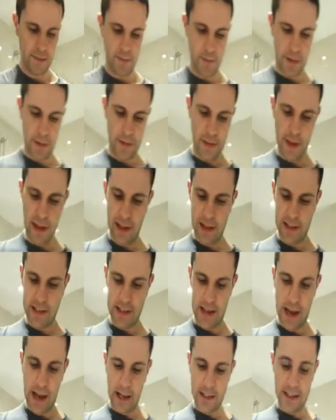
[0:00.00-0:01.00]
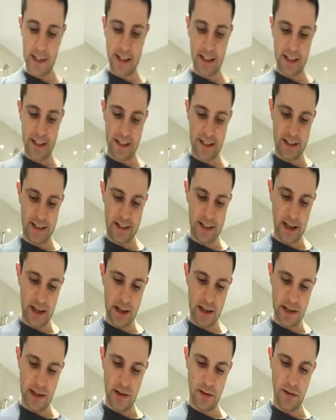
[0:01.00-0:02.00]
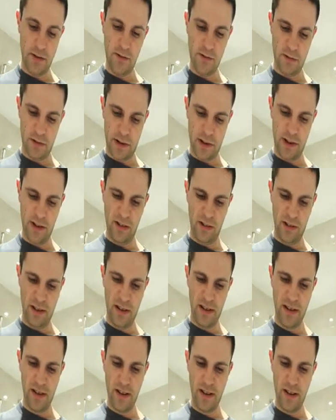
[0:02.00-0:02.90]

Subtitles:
But this actually does. Oh God.